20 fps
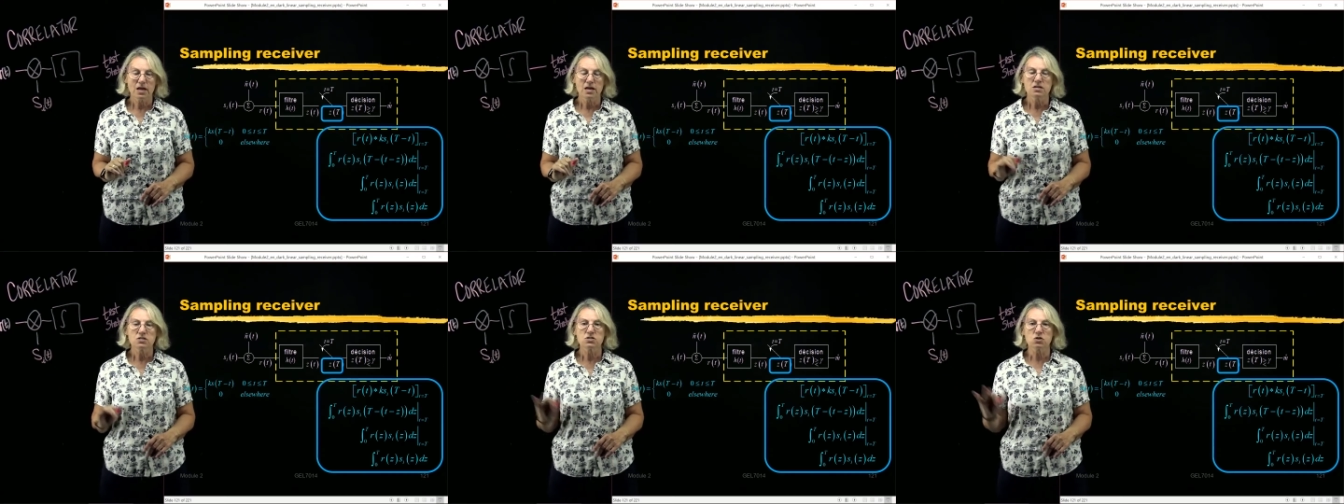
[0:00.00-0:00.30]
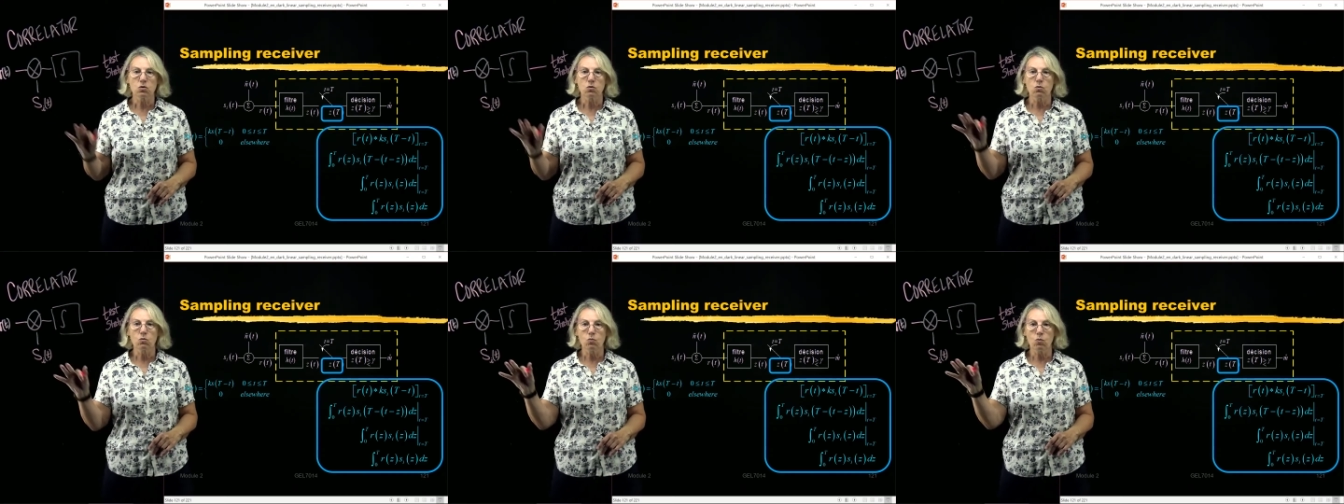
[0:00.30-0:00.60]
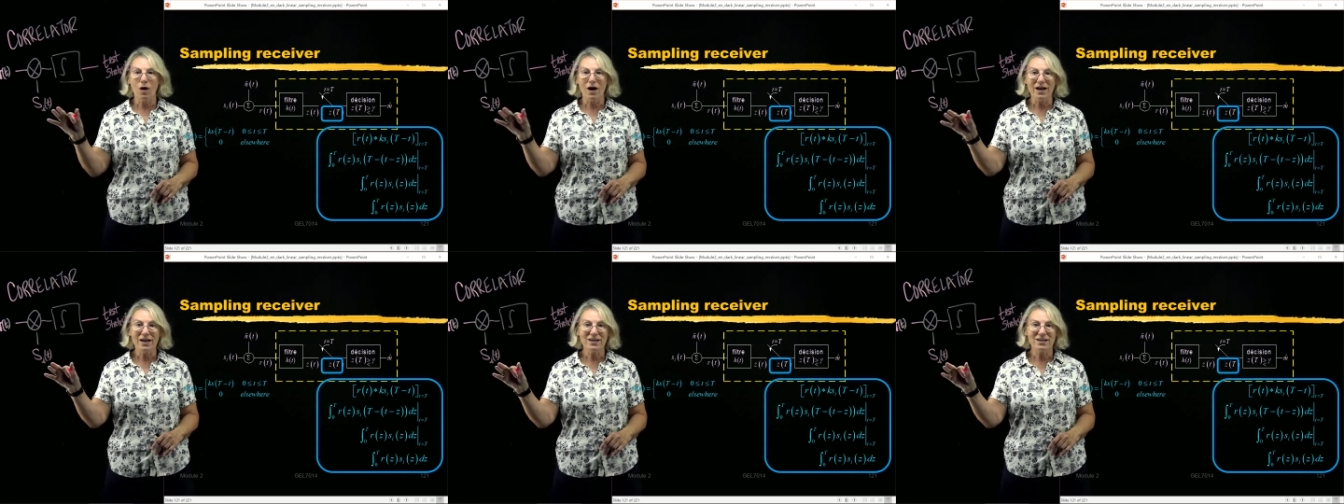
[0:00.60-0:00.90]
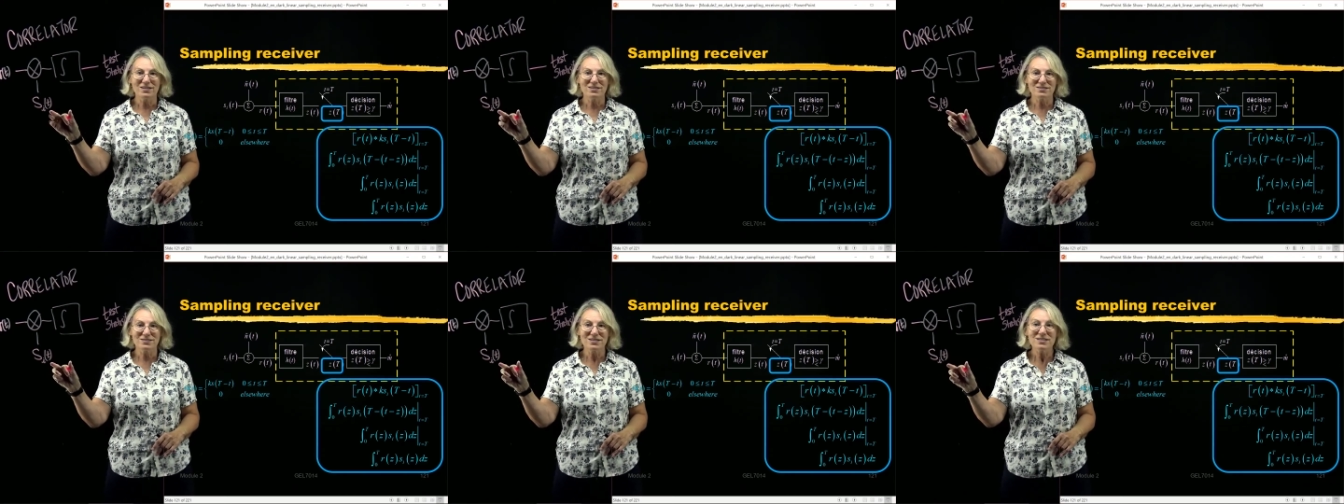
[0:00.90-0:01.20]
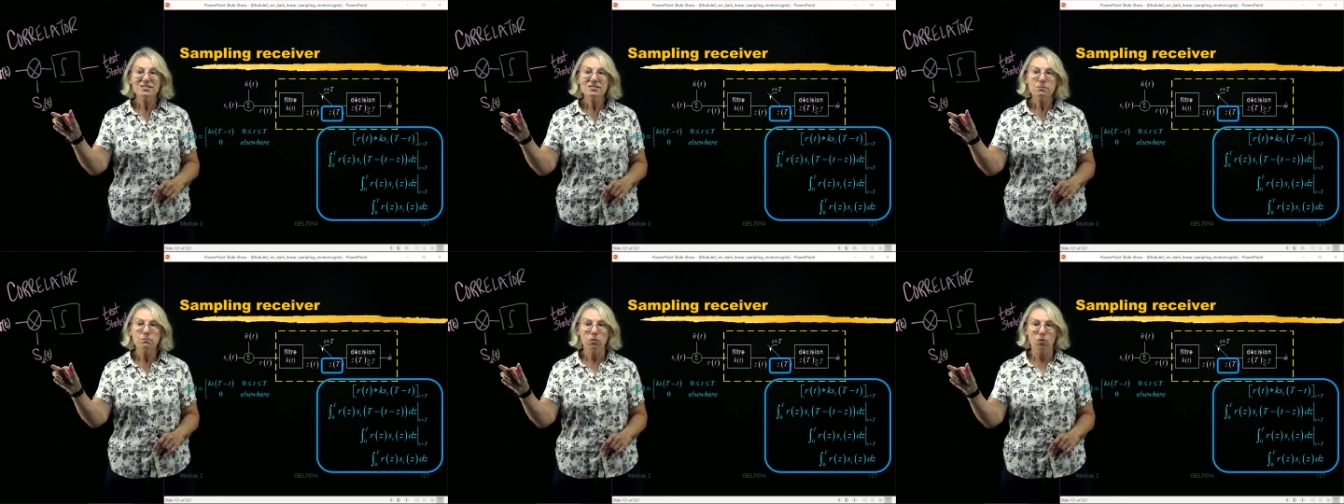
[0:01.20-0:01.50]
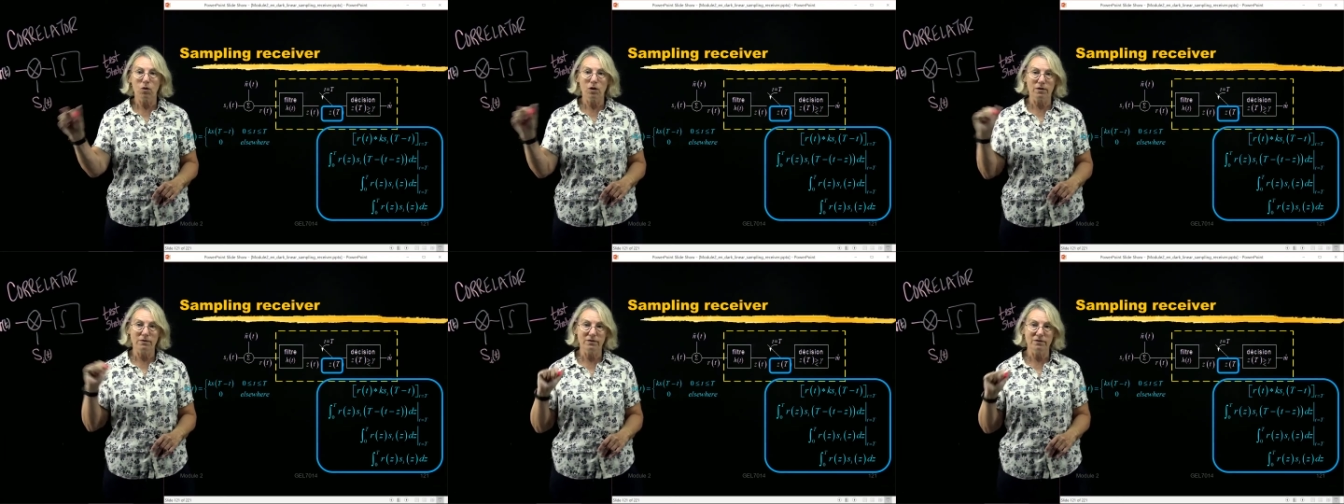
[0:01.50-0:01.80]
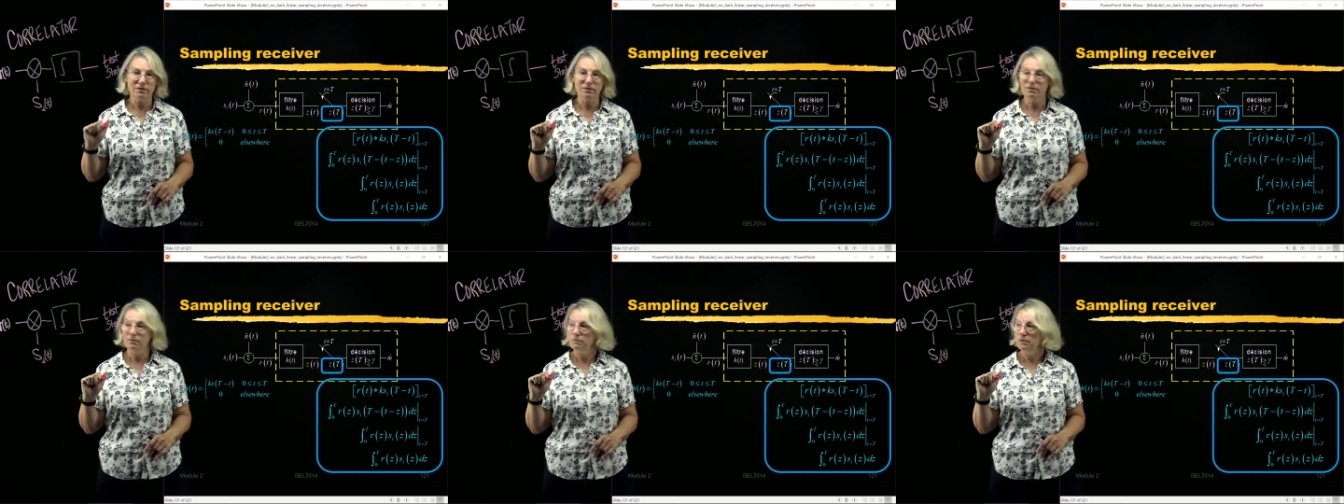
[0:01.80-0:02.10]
So why is this important?